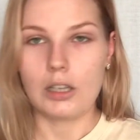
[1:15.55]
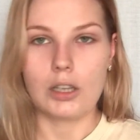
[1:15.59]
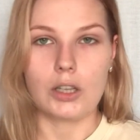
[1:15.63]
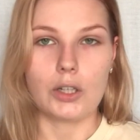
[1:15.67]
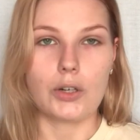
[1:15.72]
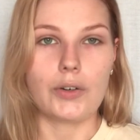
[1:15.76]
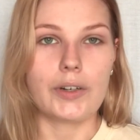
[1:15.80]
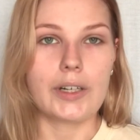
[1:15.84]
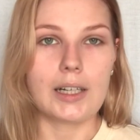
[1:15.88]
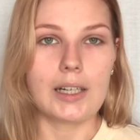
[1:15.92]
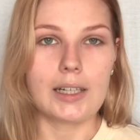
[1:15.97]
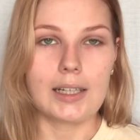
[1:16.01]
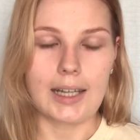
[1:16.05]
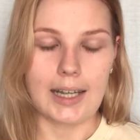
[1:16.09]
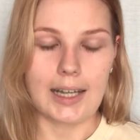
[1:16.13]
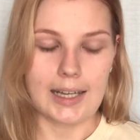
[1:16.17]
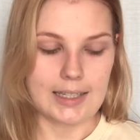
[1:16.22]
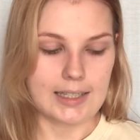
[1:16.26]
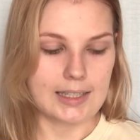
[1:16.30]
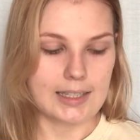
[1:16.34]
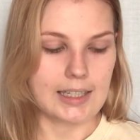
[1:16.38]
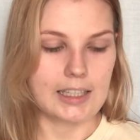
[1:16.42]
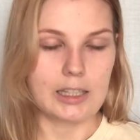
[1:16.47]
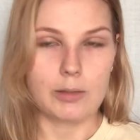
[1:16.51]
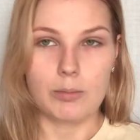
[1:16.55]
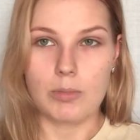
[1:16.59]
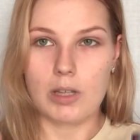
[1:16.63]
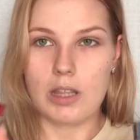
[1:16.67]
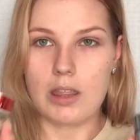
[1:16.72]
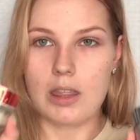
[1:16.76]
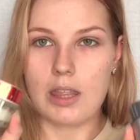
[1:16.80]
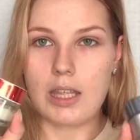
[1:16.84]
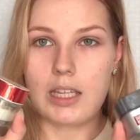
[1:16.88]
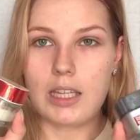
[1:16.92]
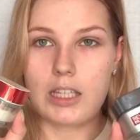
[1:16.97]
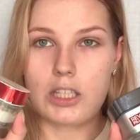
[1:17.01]
L'Oreal has sent me
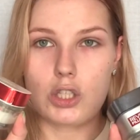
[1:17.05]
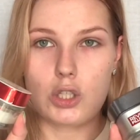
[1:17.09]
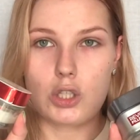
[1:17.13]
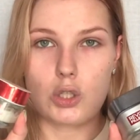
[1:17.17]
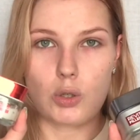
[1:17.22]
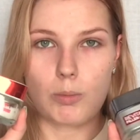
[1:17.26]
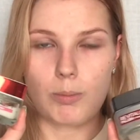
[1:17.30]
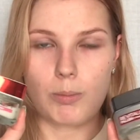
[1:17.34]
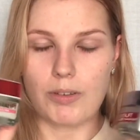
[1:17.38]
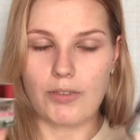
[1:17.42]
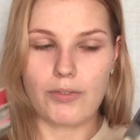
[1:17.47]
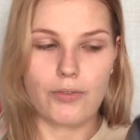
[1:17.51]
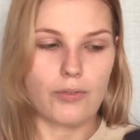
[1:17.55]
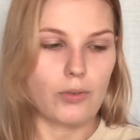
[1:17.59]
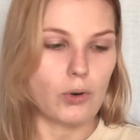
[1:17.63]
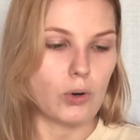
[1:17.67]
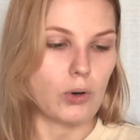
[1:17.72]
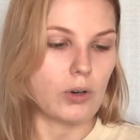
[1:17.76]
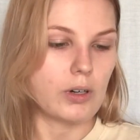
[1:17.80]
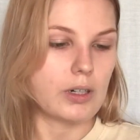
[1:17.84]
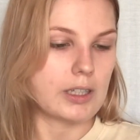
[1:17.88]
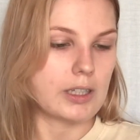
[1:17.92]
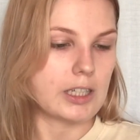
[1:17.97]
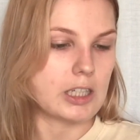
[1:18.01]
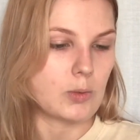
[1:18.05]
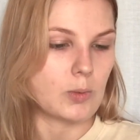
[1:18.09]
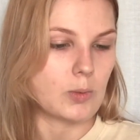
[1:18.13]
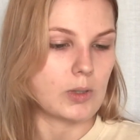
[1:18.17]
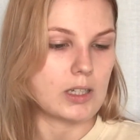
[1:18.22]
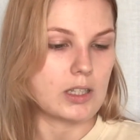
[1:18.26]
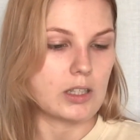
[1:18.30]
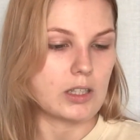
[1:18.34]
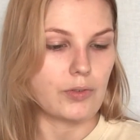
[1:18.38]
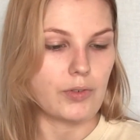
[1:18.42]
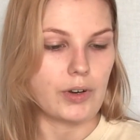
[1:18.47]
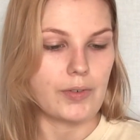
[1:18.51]
these two before. This one
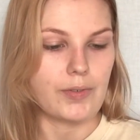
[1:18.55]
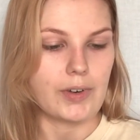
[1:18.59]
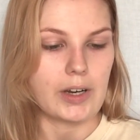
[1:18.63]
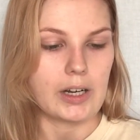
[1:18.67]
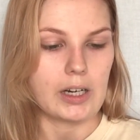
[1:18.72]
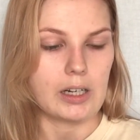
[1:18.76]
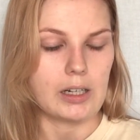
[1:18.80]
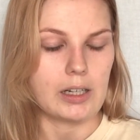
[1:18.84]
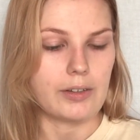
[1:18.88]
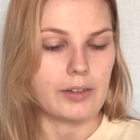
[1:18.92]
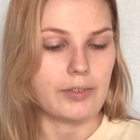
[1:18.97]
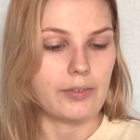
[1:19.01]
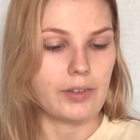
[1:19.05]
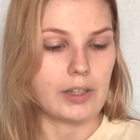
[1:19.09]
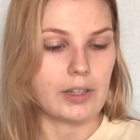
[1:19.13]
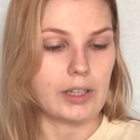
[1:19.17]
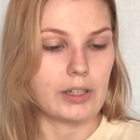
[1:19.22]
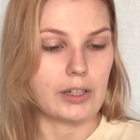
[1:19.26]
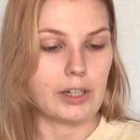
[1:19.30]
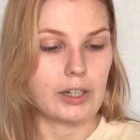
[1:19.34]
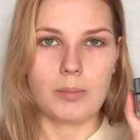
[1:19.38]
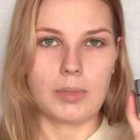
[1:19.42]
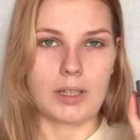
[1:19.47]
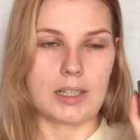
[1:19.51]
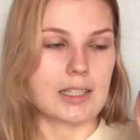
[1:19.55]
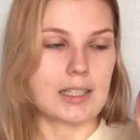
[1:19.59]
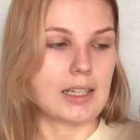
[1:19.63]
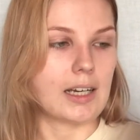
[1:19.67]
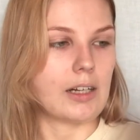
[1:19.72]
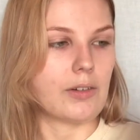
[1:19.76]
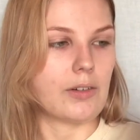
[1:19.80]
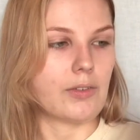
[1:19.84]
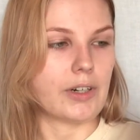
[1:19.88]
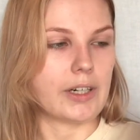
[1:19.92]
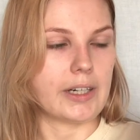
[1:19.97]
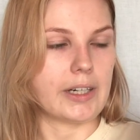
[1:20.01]
is the Revitalift Filler Plus
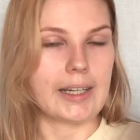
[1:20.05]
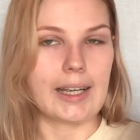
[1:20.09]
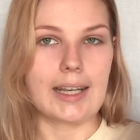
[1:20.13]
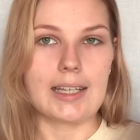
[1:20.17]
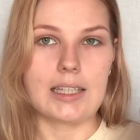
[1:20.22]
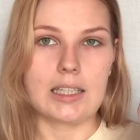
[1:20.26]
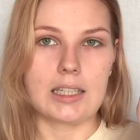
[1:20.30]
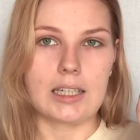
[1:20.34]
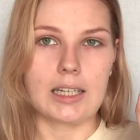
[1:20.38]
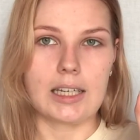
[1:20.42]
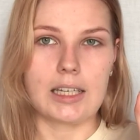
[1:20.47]
Hyaluronic Acid.